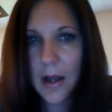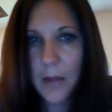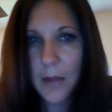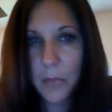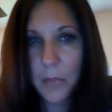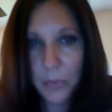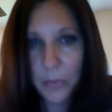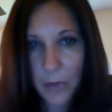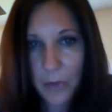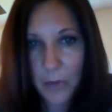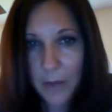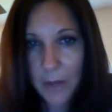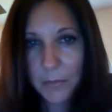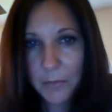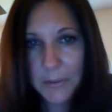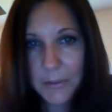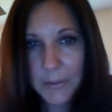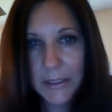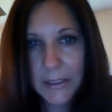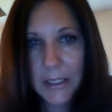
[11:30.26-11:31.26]

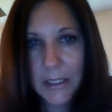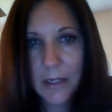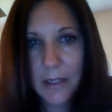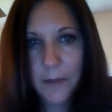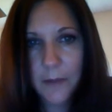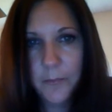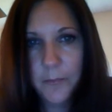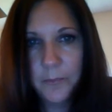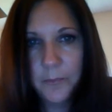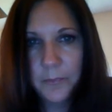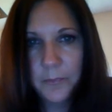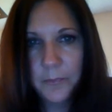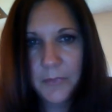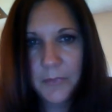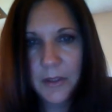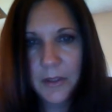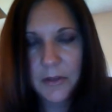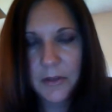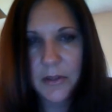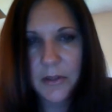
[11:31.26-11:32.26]
Probably not.
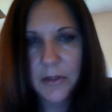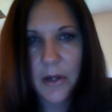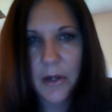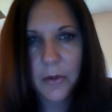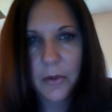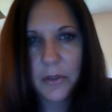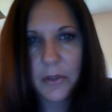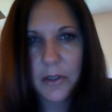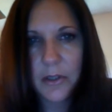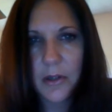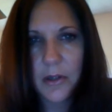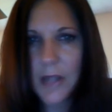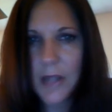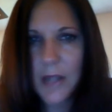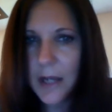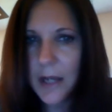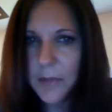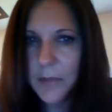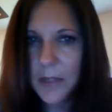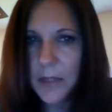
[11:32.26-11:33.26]
So, a
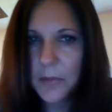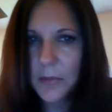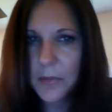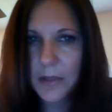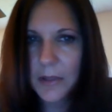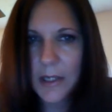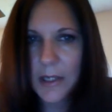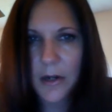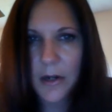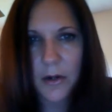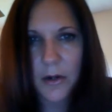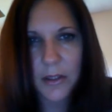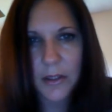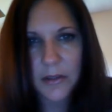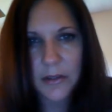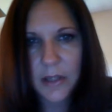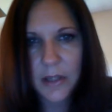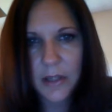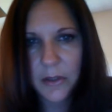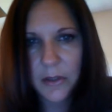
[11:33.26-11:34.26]
lot of people, again, aren't
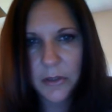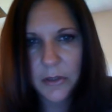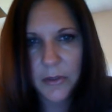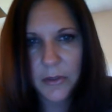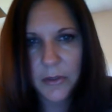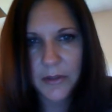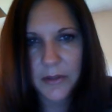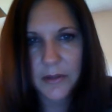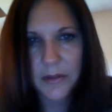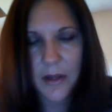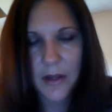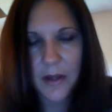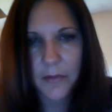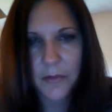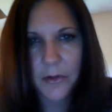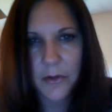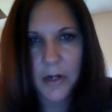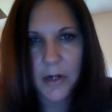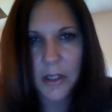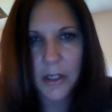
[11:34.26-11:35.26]
going to tell you this stuff.
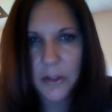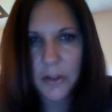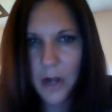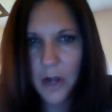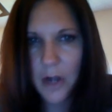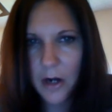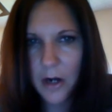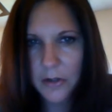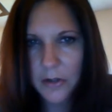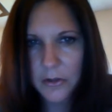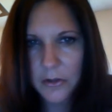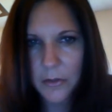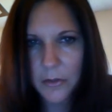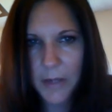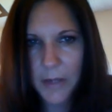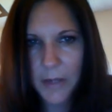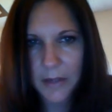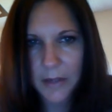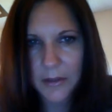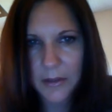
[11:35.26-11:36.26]
They're not going to talk to you
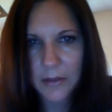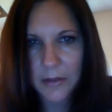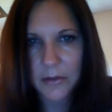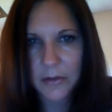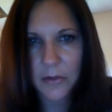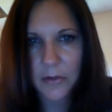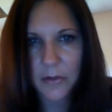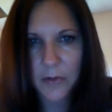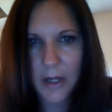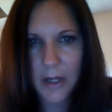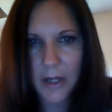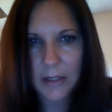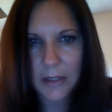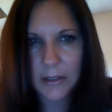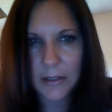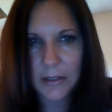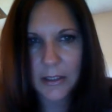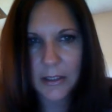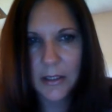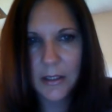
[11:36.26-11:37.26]
about this. So,
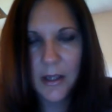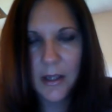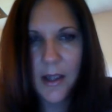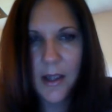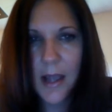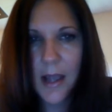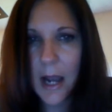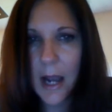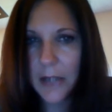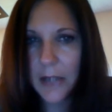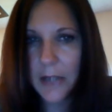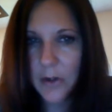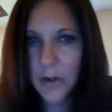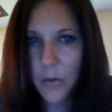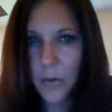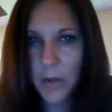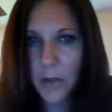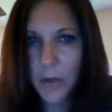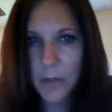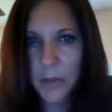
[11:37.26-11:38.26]
frankly, I
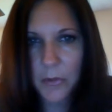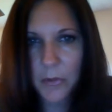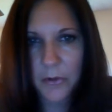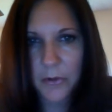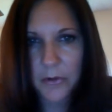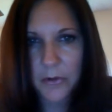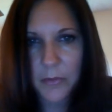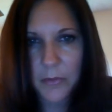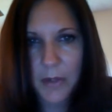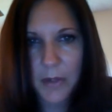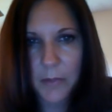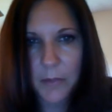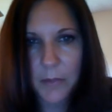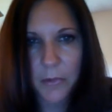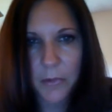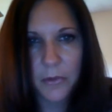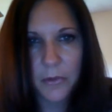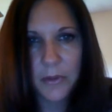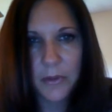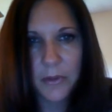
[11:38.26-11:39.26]
don't want to burst your
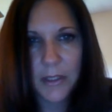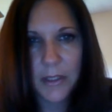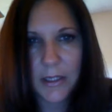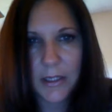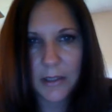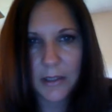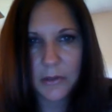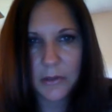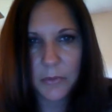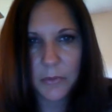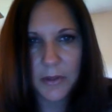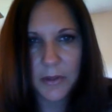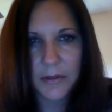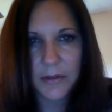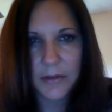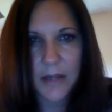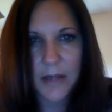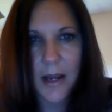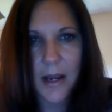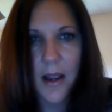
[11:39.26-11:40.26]
bubble getting into real
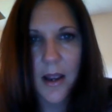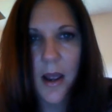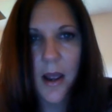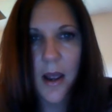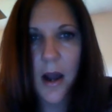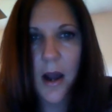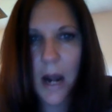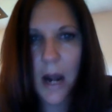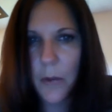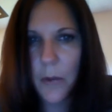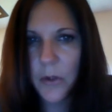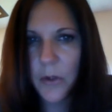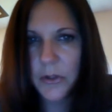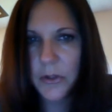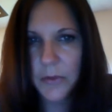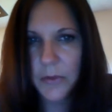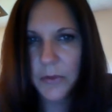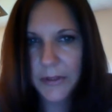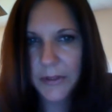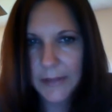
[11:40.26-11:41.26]
estate. I
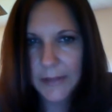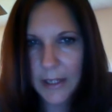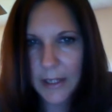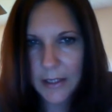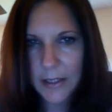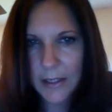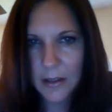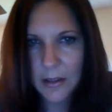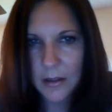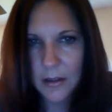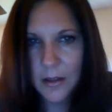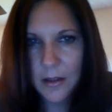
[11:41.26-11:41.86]
want you excited.